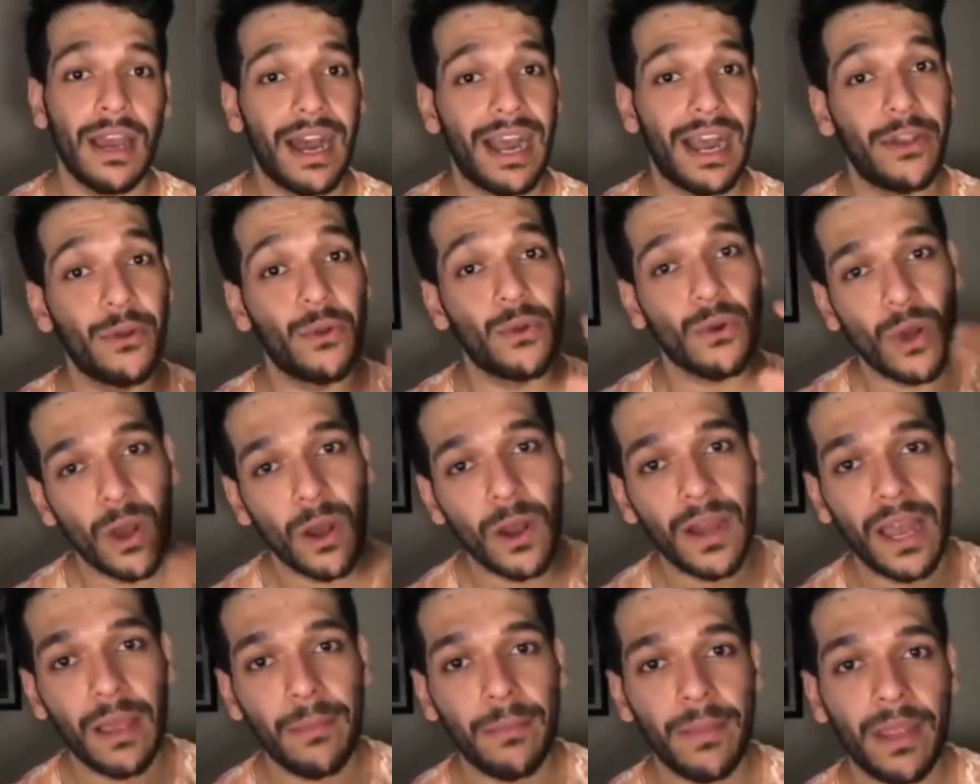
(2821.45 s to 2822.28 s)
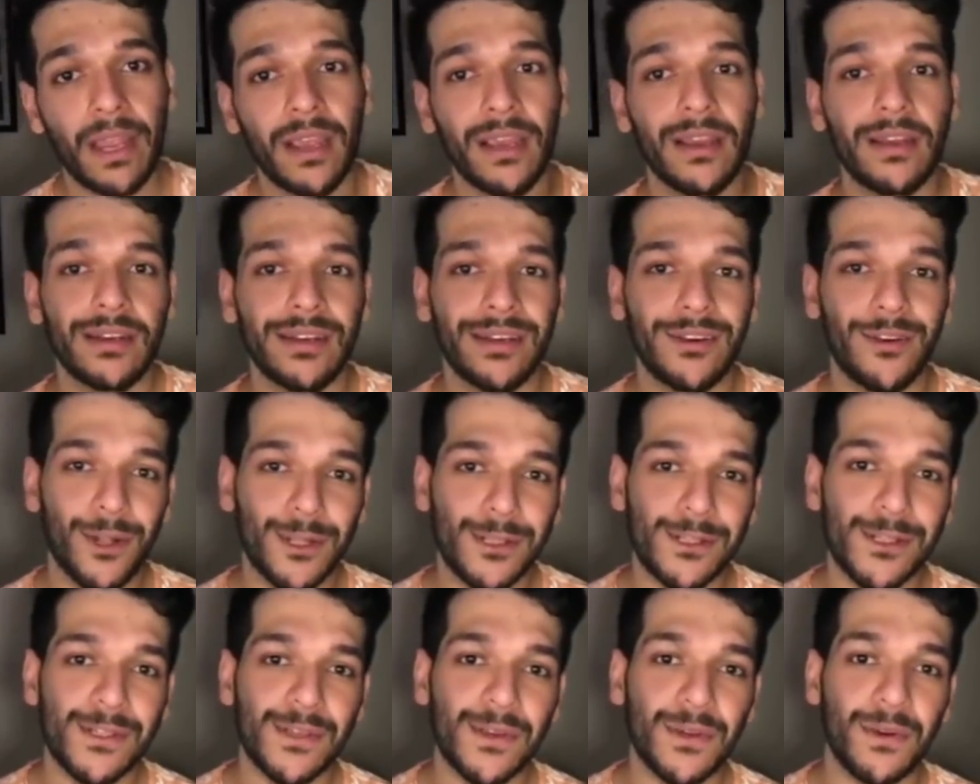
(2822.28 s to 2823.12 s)
I do rock climbing
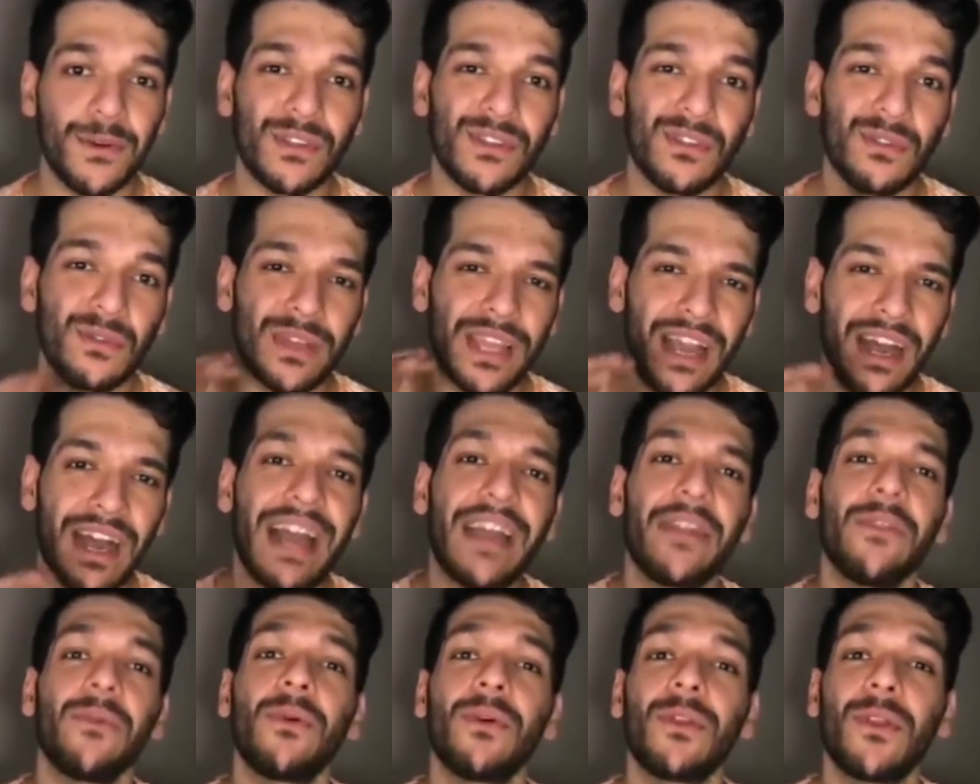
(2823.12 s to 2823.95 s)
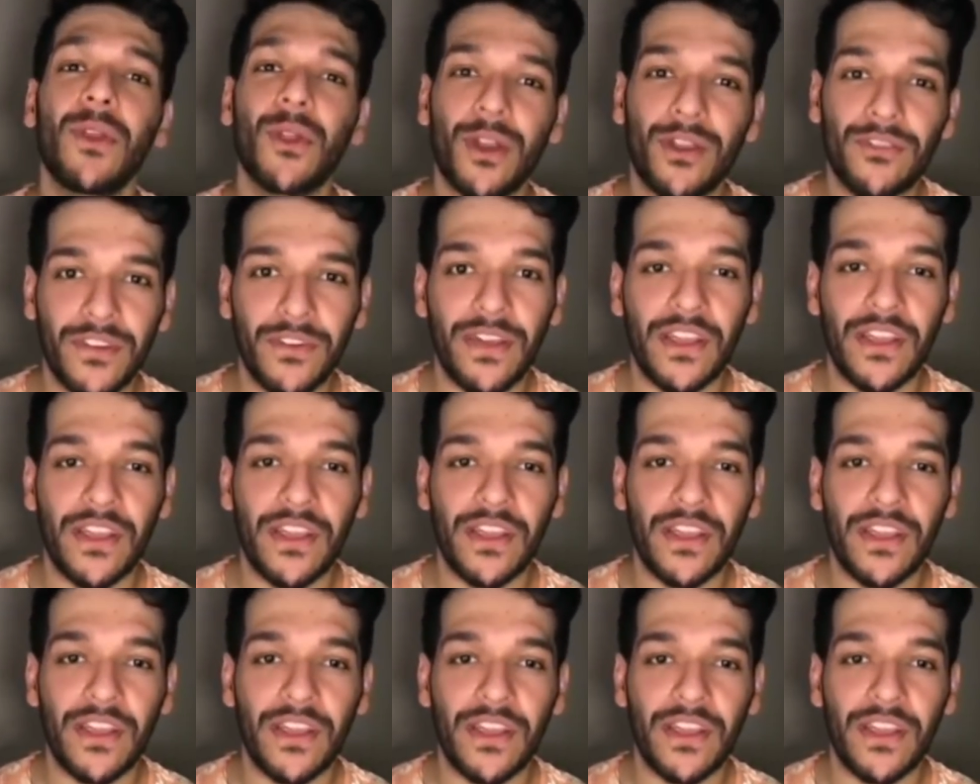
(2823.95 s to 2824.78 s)
also. So yeah, I do a lot of
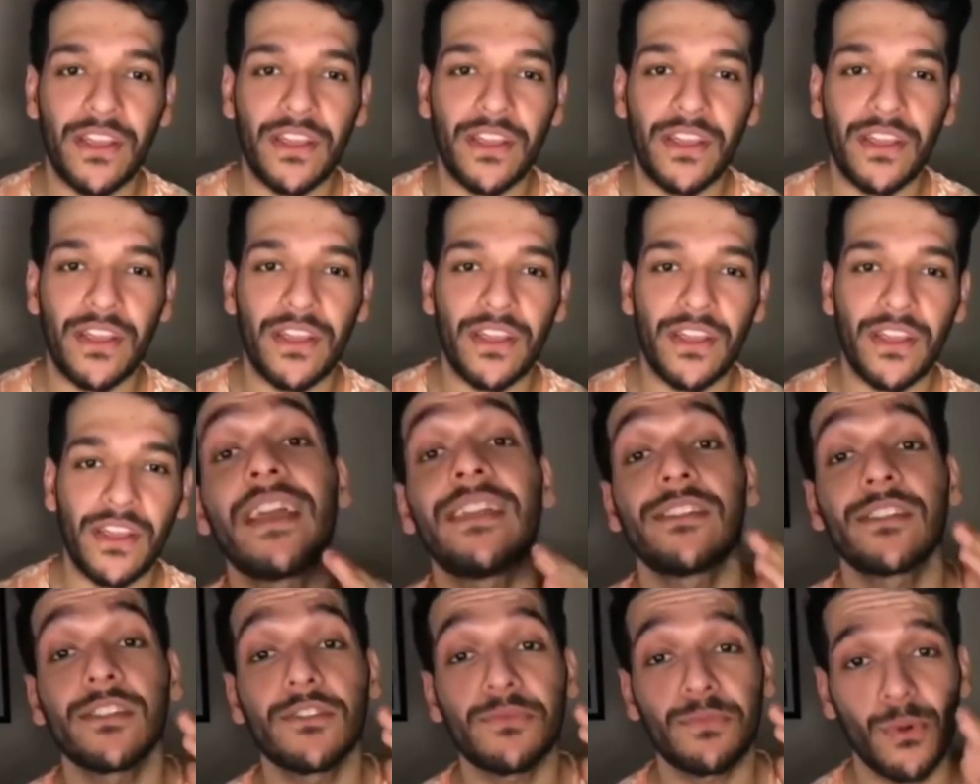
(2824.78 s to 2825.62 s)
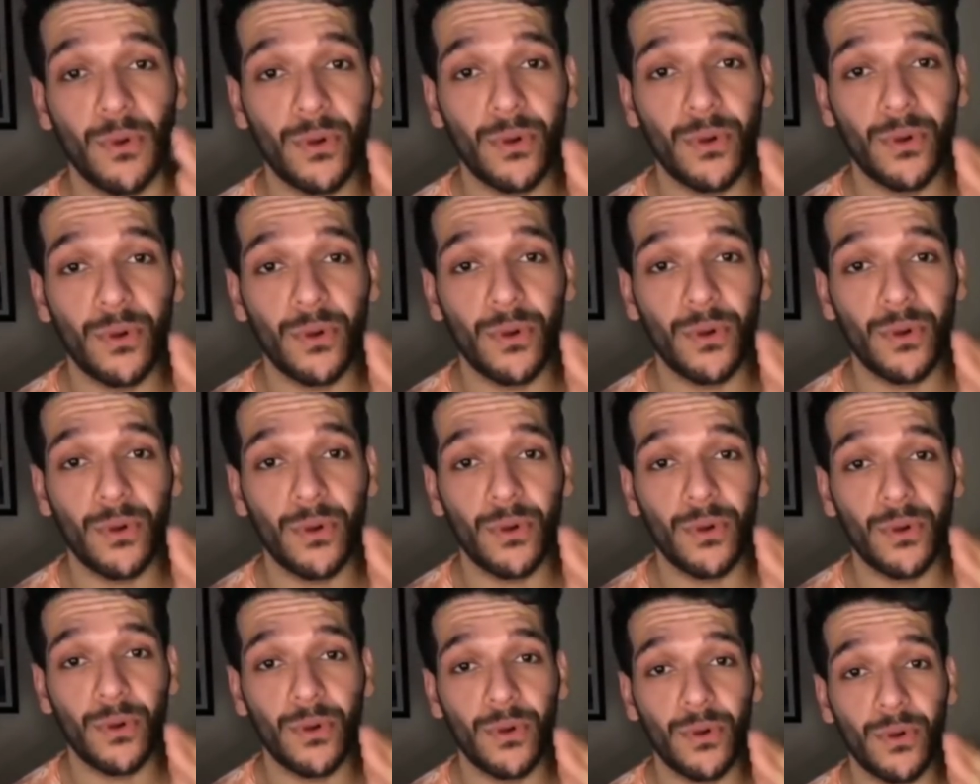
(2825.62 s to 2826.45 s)
adventure sports. My favorite adventure sports
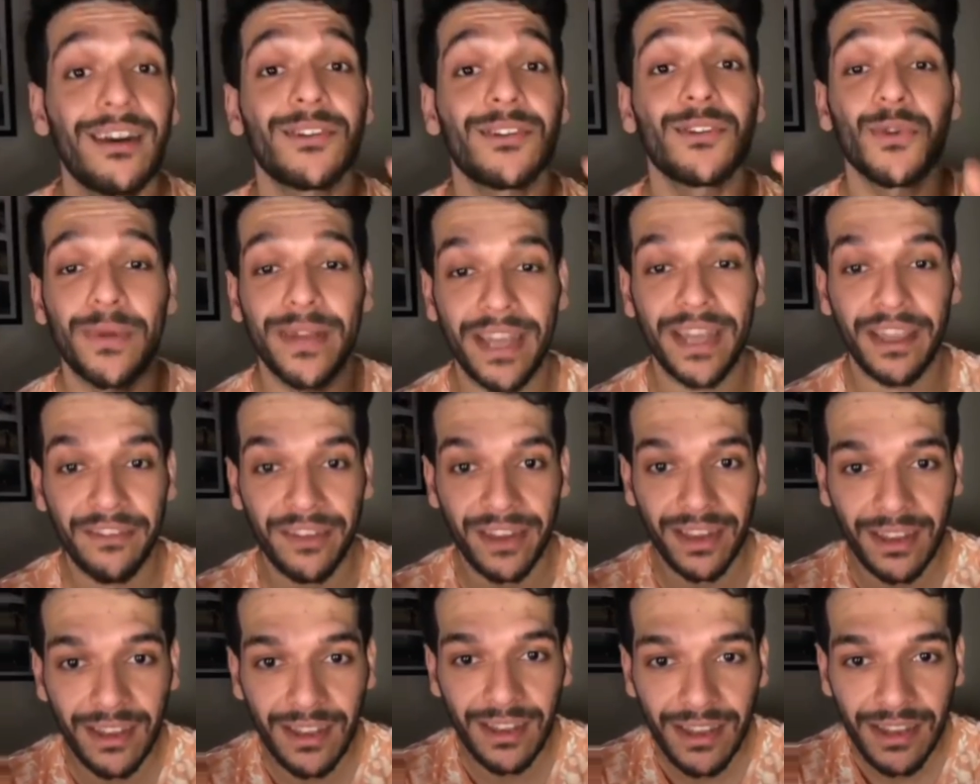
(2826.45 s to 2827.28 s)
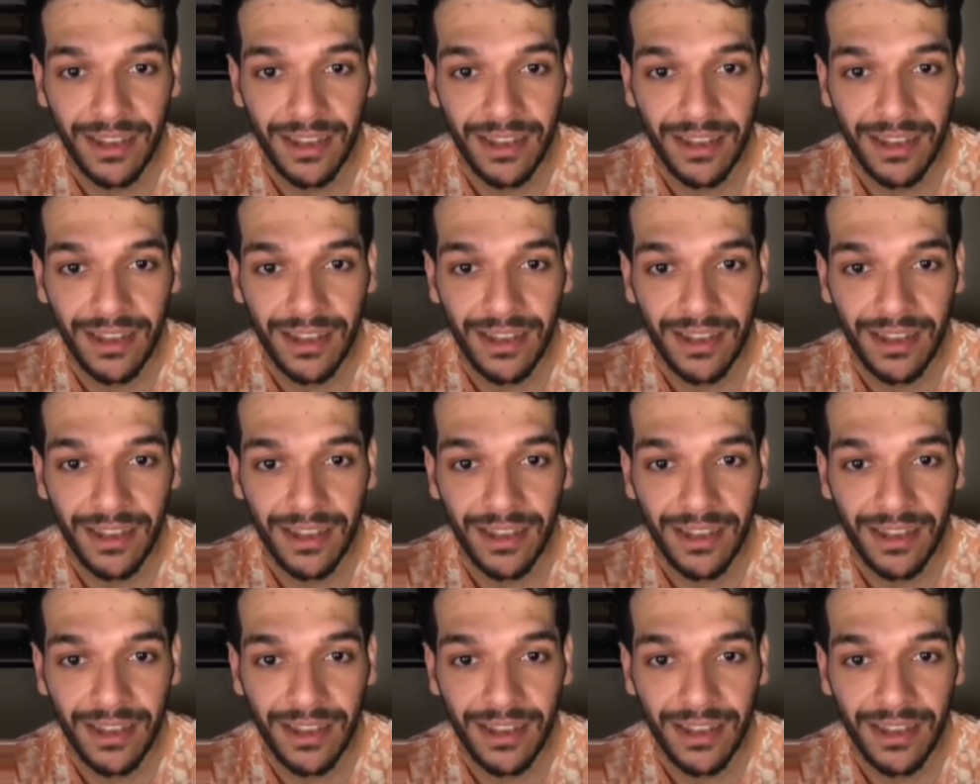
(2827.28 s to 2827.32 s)
is scuba diving.